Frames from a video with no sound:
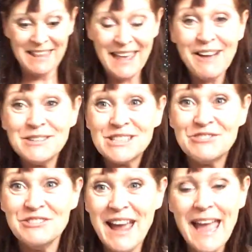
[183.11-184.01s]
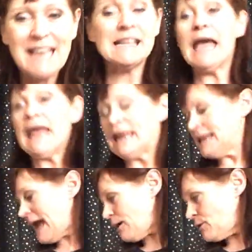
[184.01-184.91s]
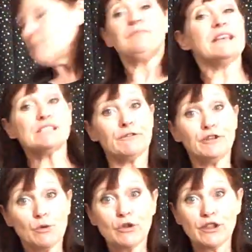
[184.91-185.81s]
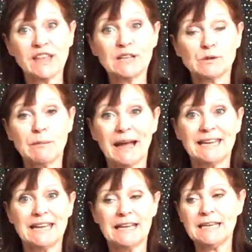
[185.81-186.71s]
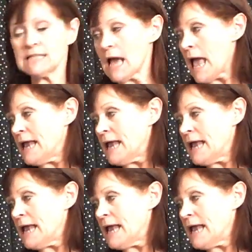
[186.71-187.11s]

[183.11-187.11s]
That was great. Now, there's a few other things we might need.